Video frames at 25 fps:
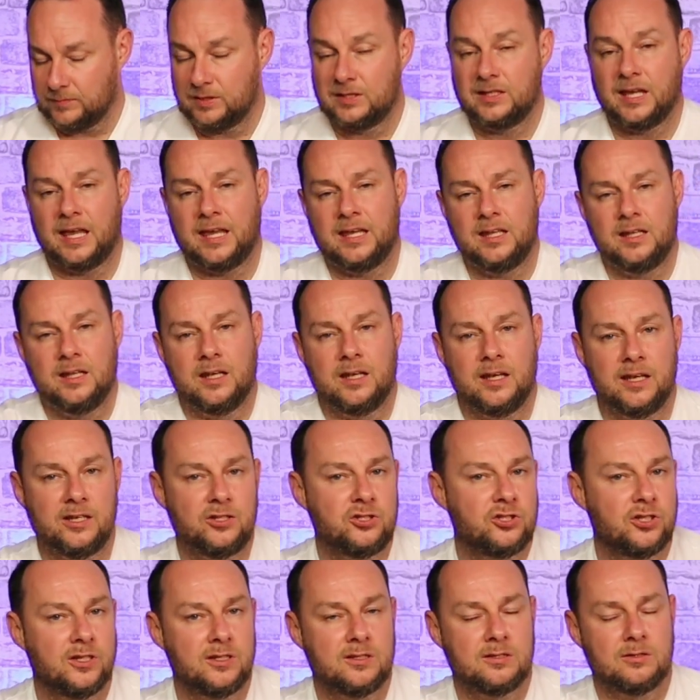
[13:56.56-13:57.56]
gaining
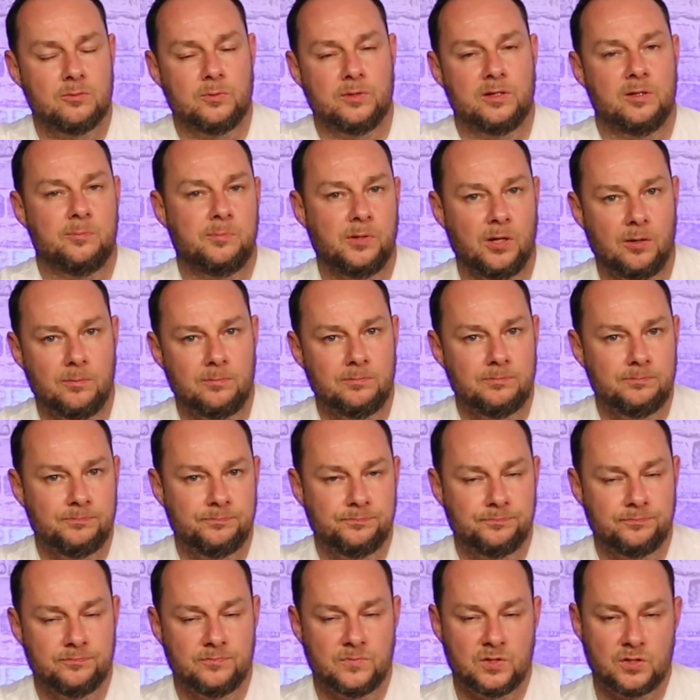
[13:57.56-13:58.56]
inches with the bomb.
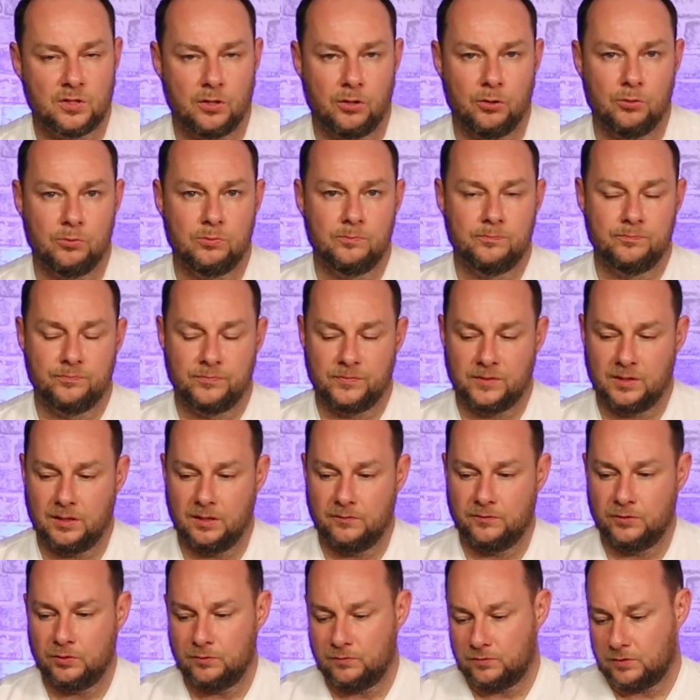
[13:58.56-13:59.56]
So
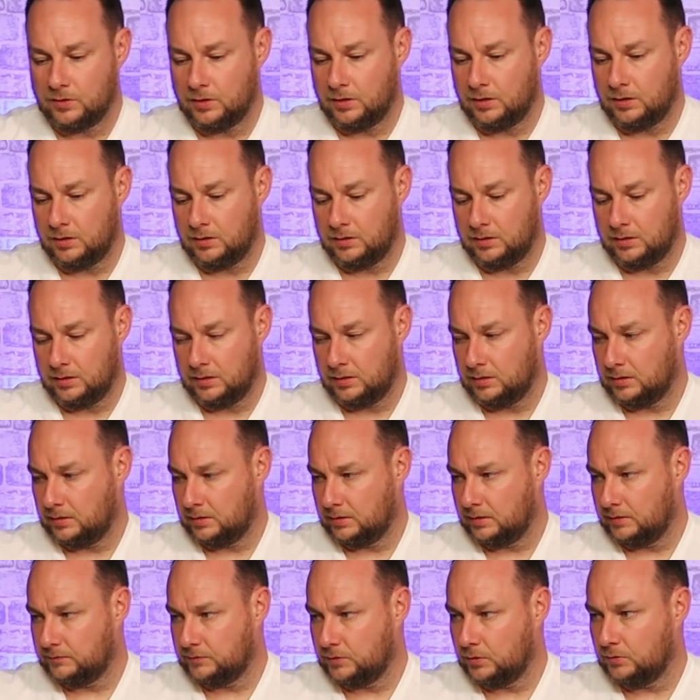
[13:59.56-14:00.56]
if you've got
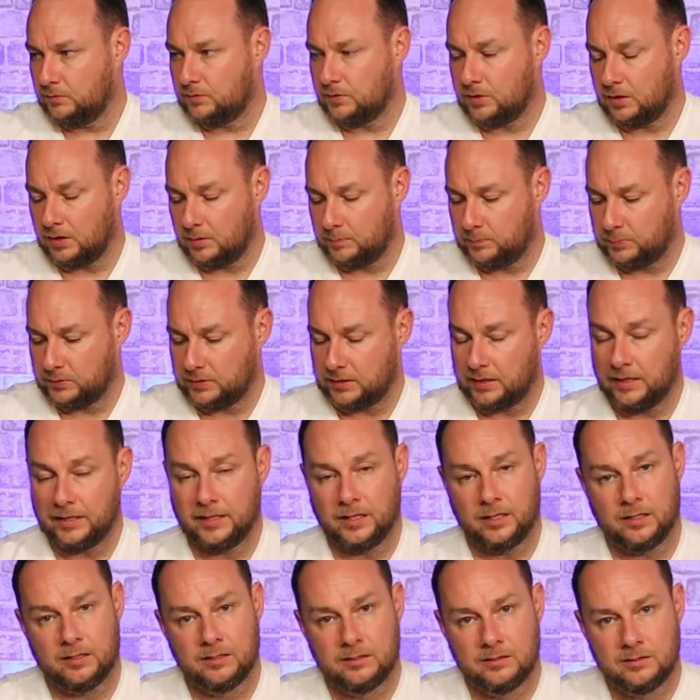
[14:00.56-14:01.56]
a
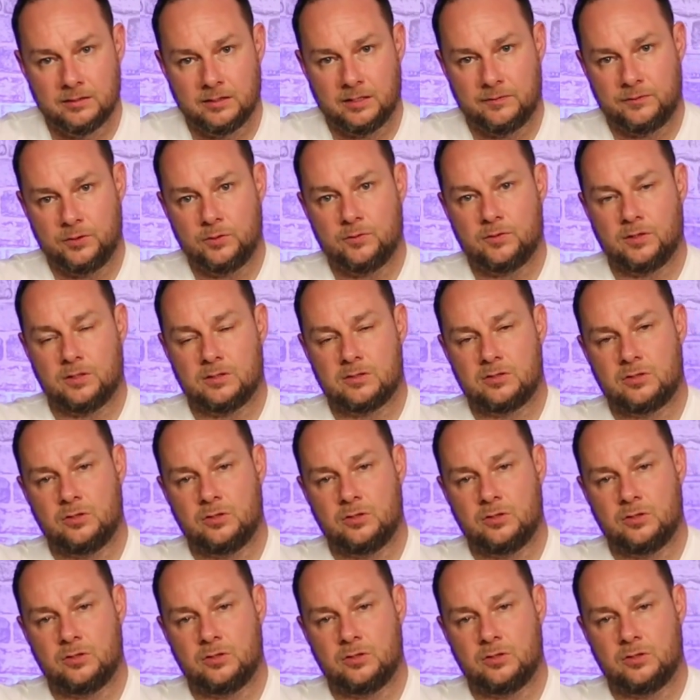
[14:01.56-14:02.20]
player, if you've got